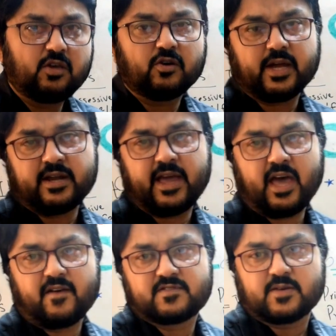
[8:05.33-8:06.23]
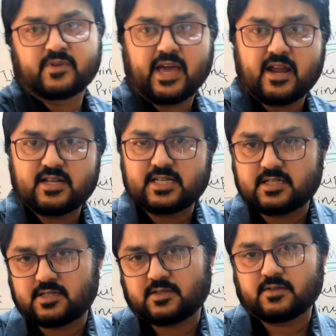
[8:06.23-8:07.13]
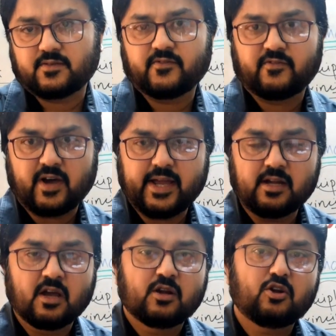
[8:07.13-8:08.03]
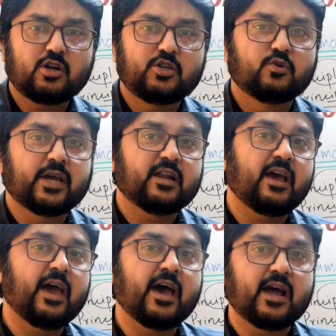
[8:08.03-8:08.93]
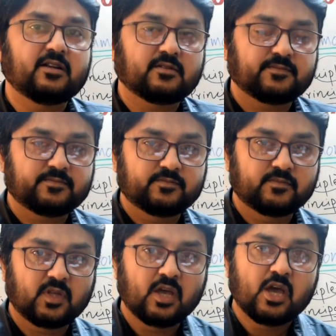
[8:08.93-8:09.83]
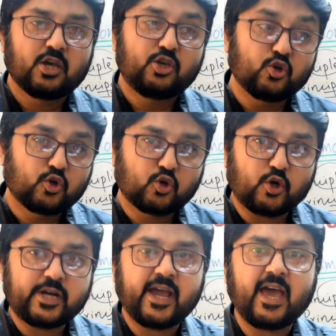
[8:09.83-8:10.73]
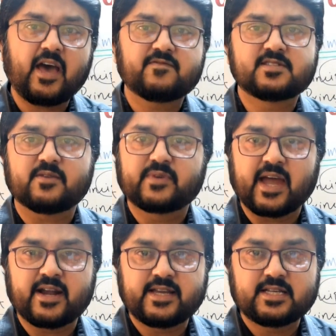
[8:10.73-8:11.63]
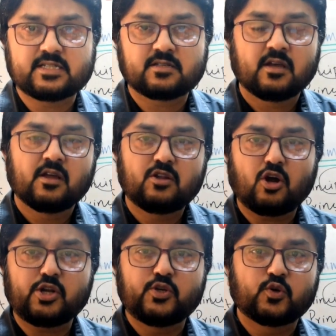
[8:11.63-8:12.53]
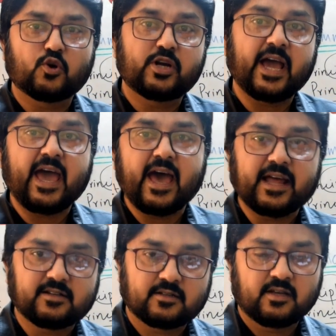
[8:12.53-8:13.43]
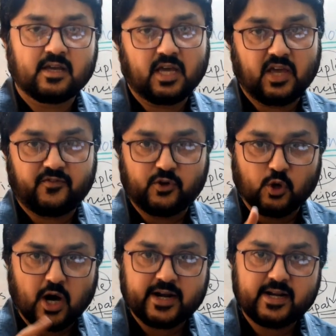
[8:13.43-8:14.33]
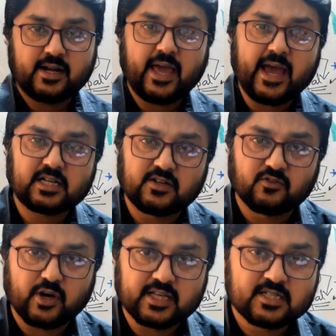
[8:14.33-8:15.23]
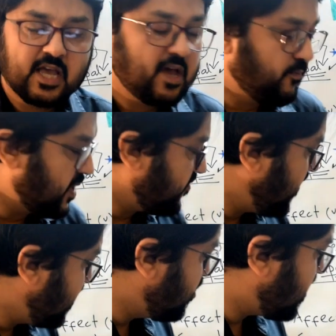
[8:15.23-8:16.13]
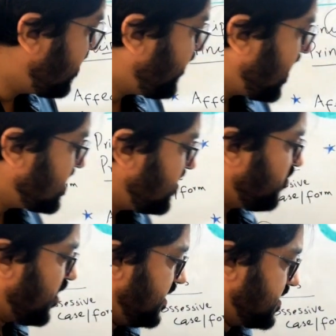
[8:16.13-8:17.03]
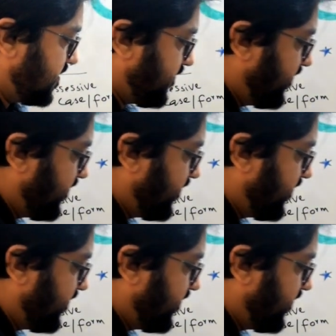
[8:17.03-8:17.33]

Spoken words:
You can have some candies, fine, not you can had. You could have some candies, not you could had, if you are in active voice. But when you are in passive voice,